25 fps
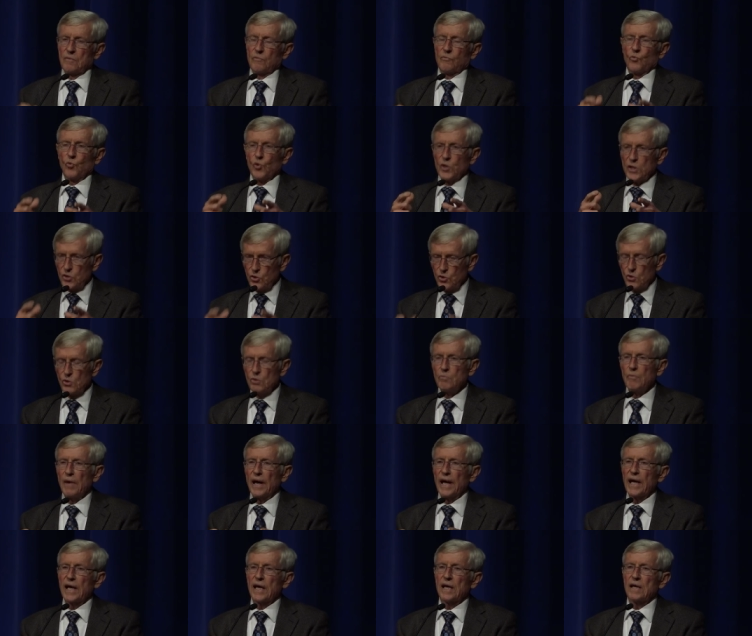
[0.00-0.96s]
when you
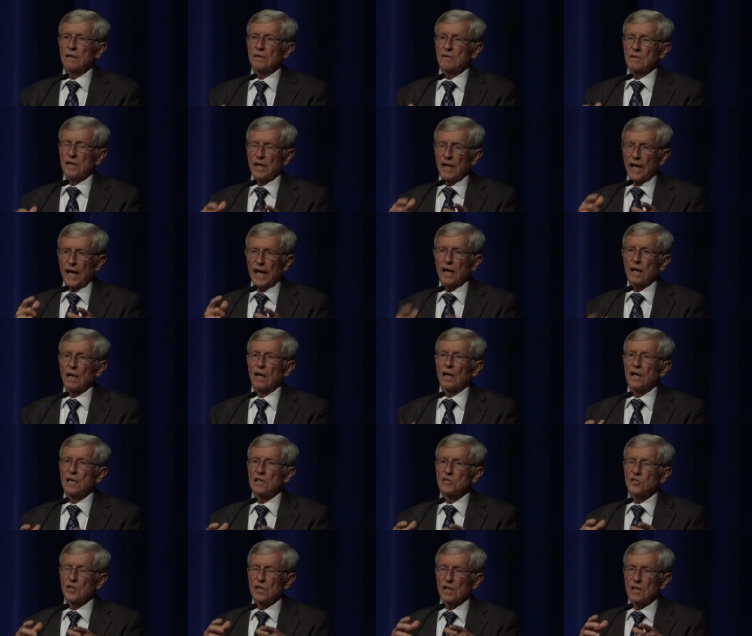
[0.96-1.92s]
make it
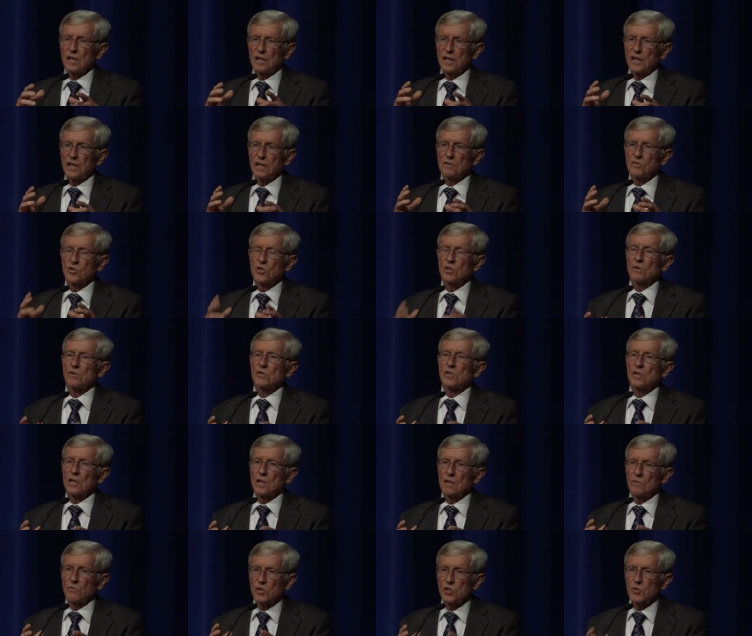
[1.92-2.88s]
ecologically and
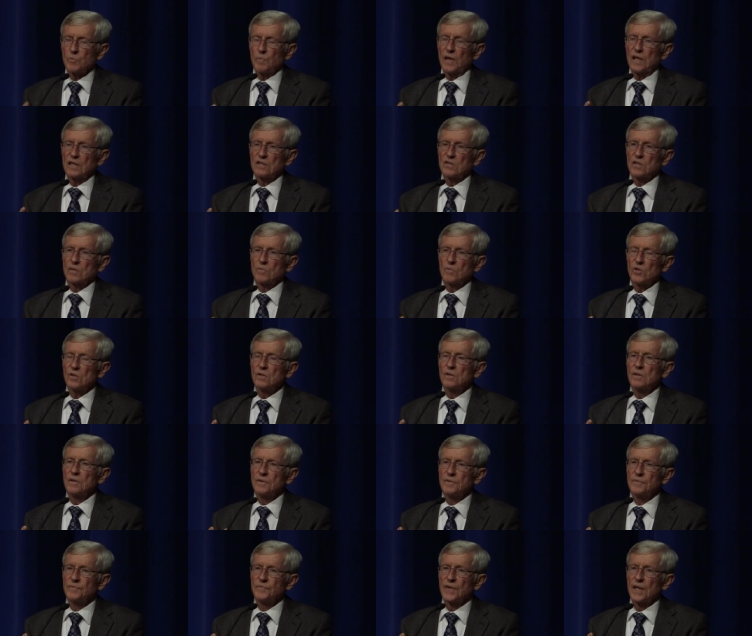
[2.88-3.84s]
socially responsible.
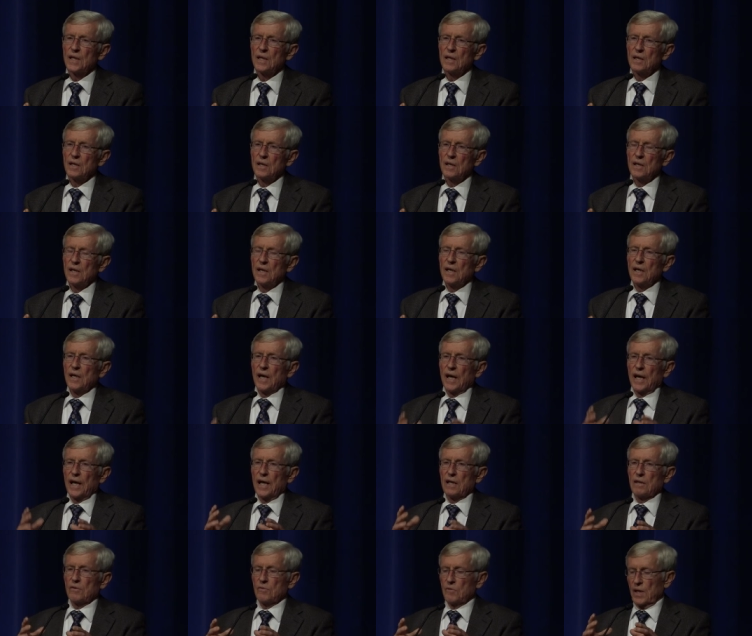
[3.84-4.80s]

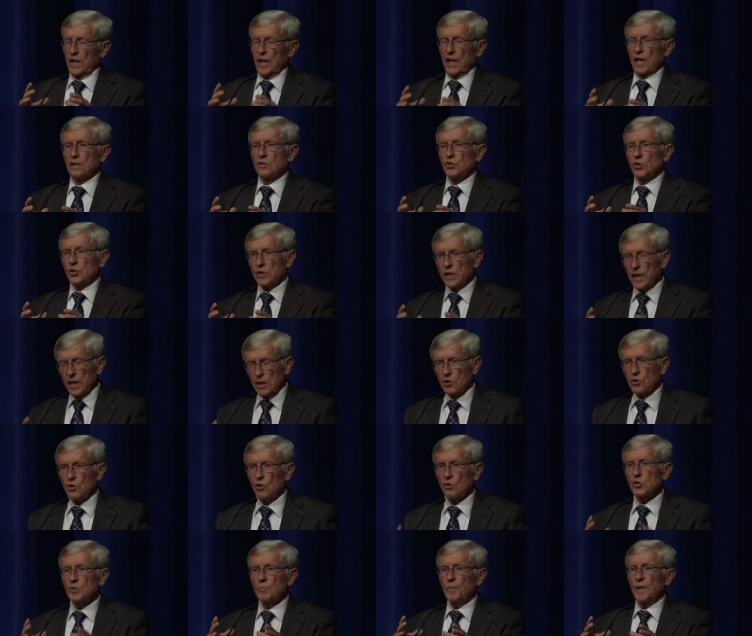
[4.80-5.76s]
And, and you get
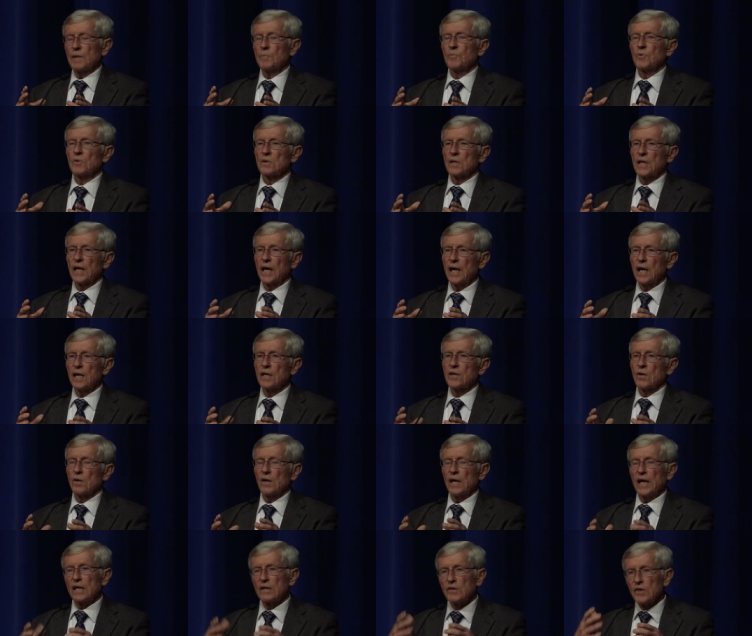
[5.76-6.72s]
those people
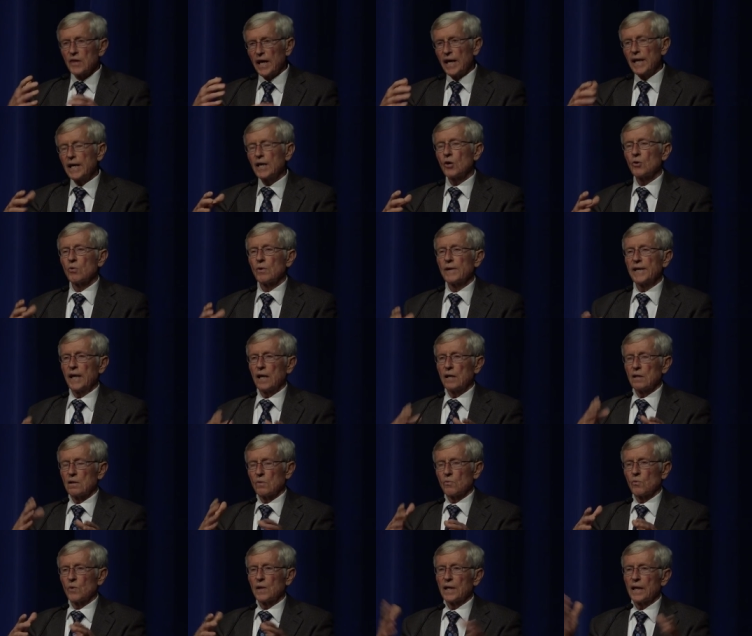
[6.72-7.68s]
together, and they create
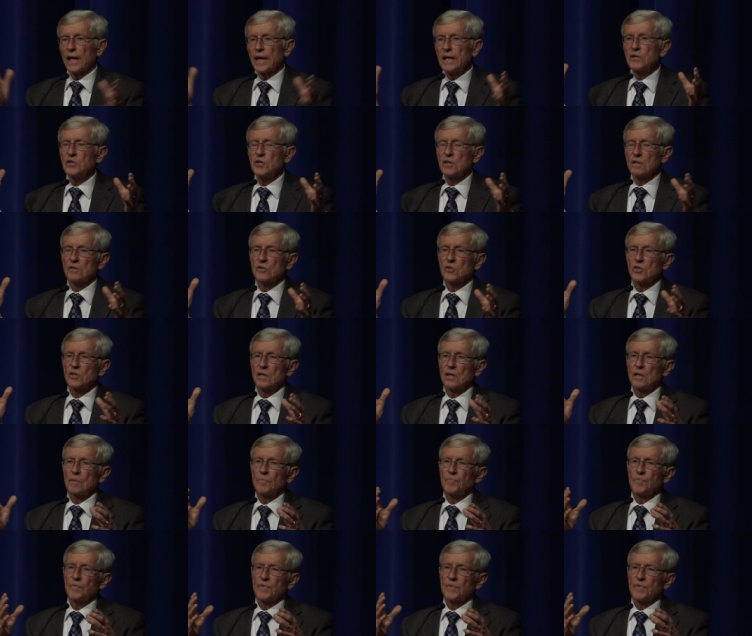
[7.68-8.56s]
a relationship